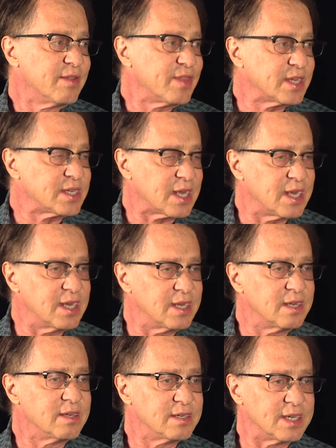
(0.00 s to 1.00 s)
That's a
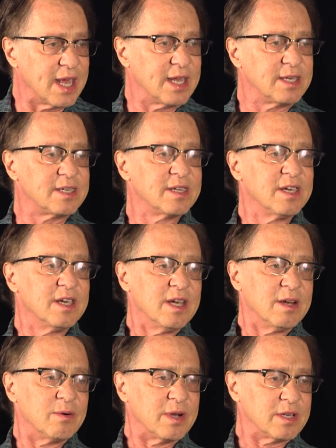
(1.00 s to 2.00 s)
key date
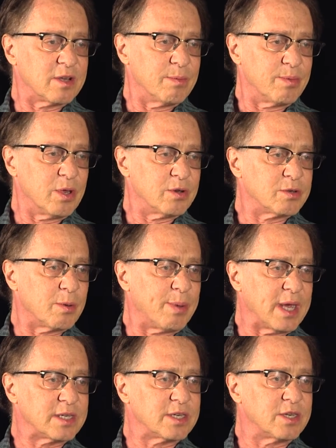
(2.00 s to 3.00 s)
when computers will
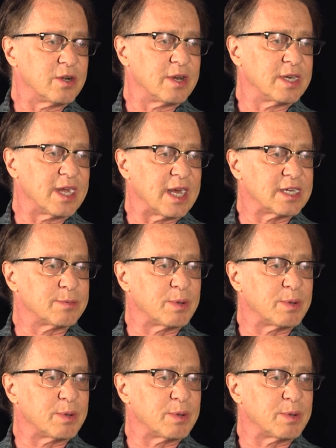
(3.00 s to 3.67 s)
pass the Turing test.